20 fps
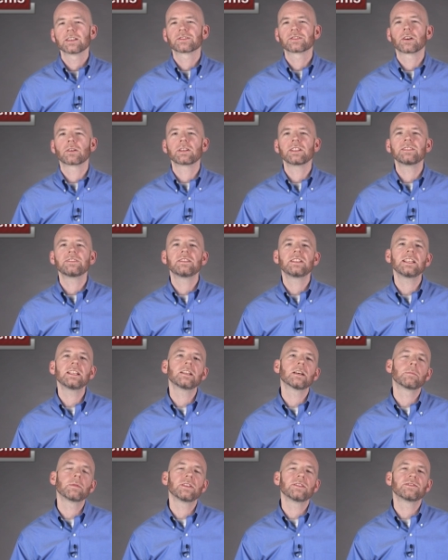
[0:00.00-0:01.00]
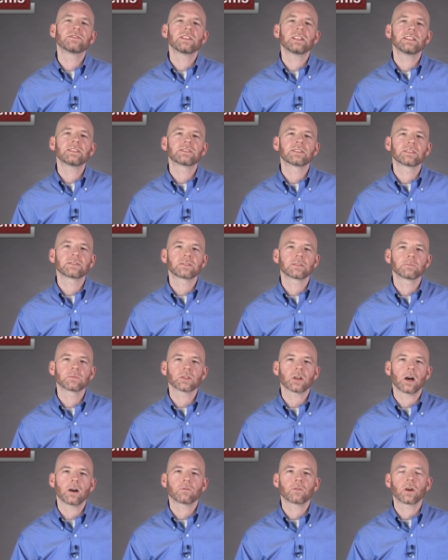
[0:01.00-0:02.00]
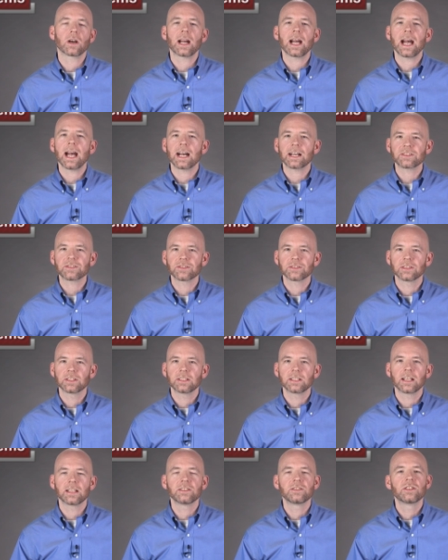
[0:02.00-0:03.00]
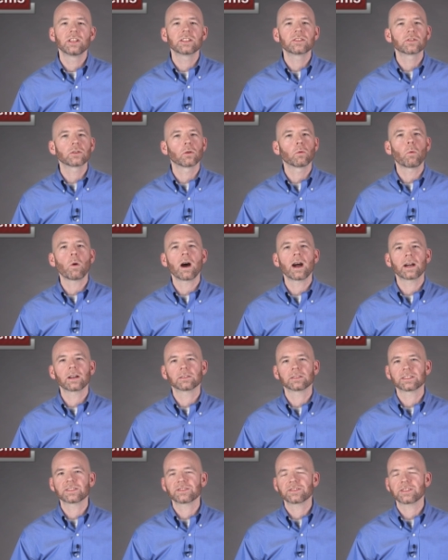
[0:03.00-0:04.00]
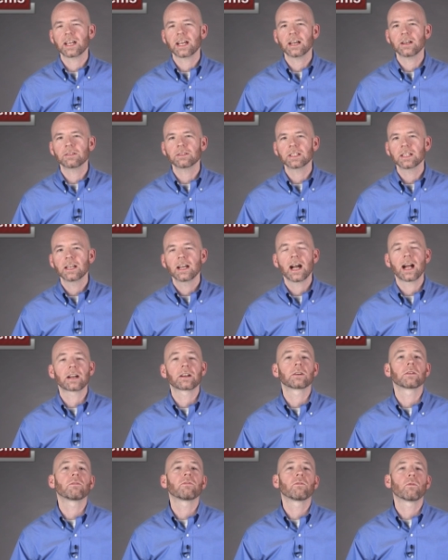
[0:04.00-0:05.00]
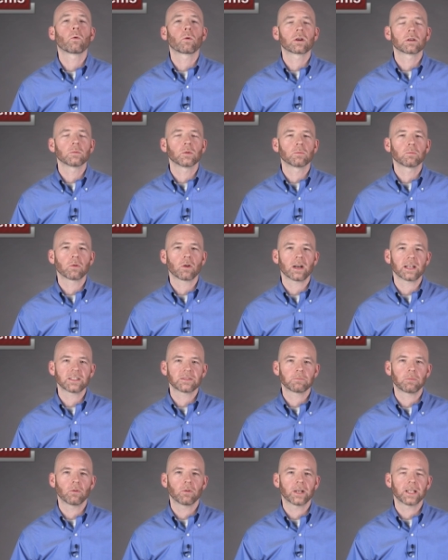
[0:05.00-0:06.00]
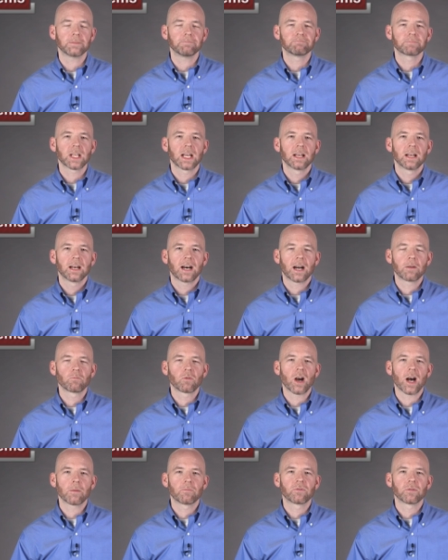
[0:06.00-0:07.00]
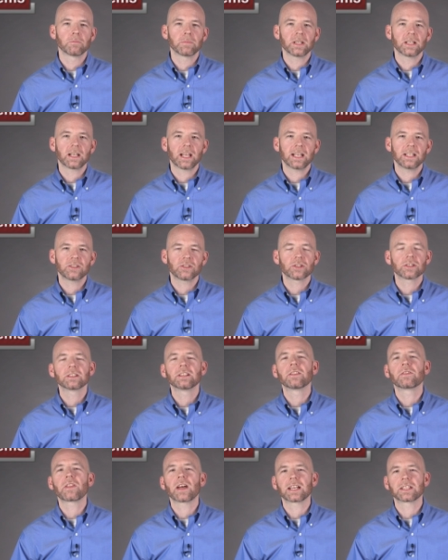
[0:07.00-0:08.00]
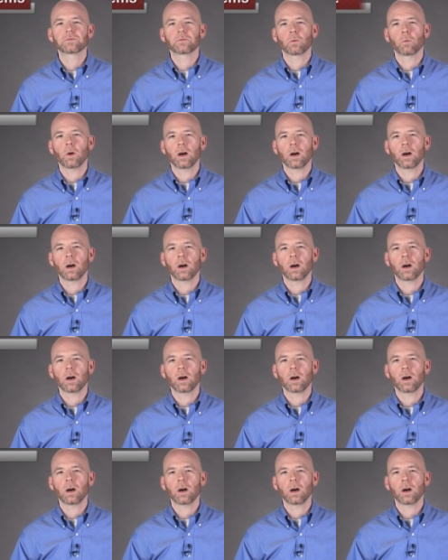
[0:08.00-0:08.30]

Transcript: Sony's DWZ systems offer excellent digital wireless sound at an affordable price point. I'm Rob from B&H, and thanks for